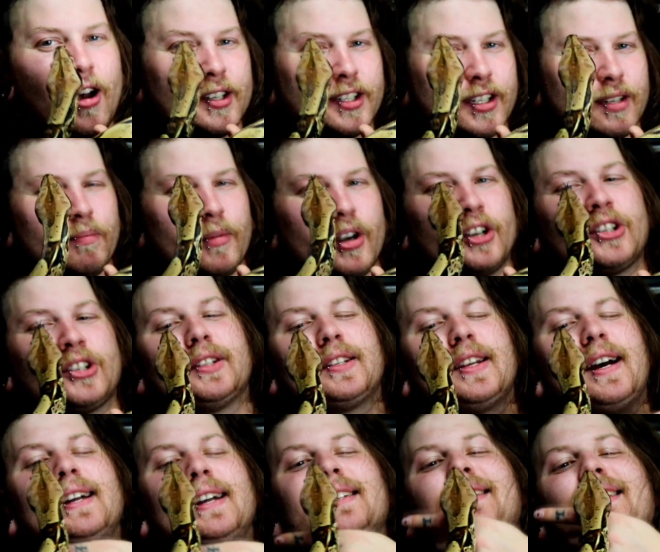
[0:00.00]
awesome merch
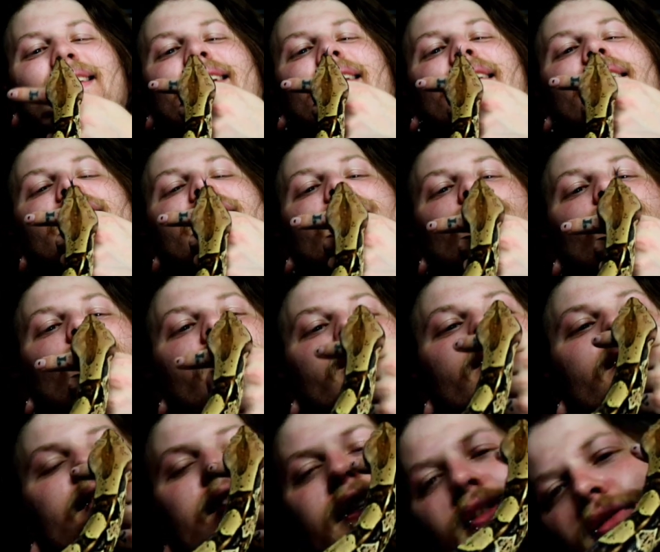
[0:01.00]
designs like this
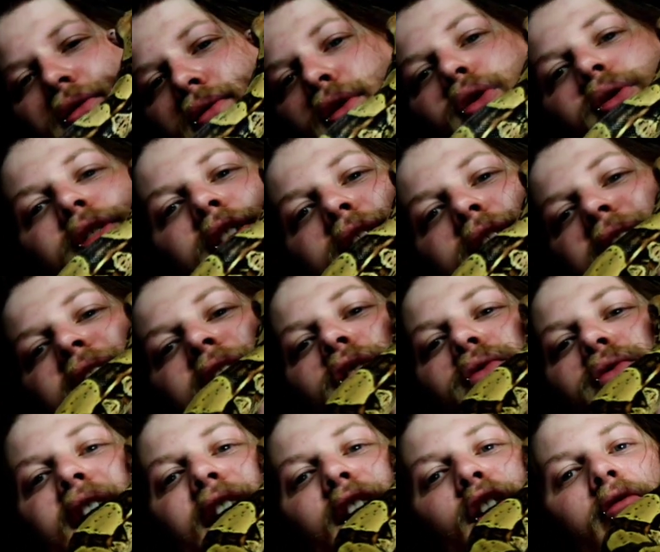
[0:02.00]
one, those
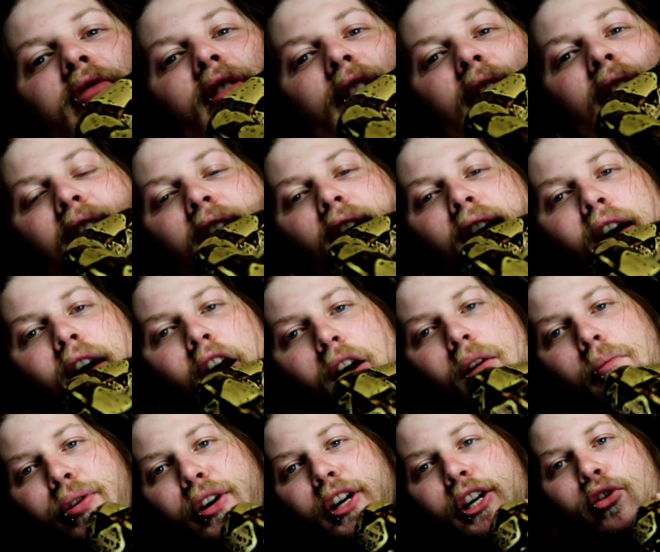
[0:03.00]
designs right over there.
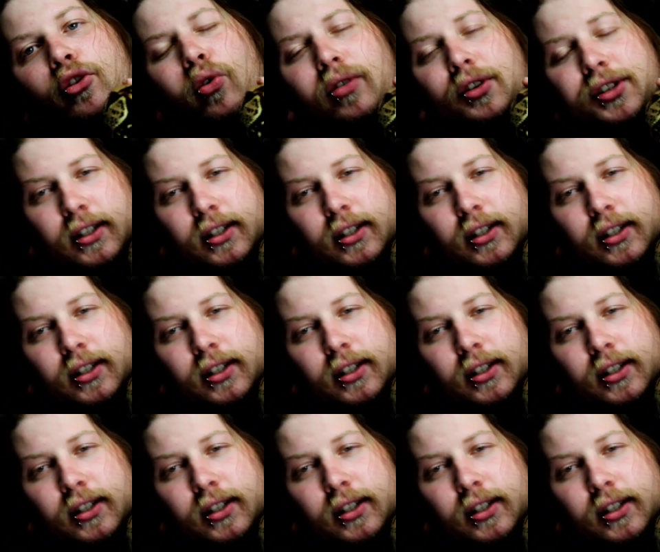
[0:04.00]
Pretty cool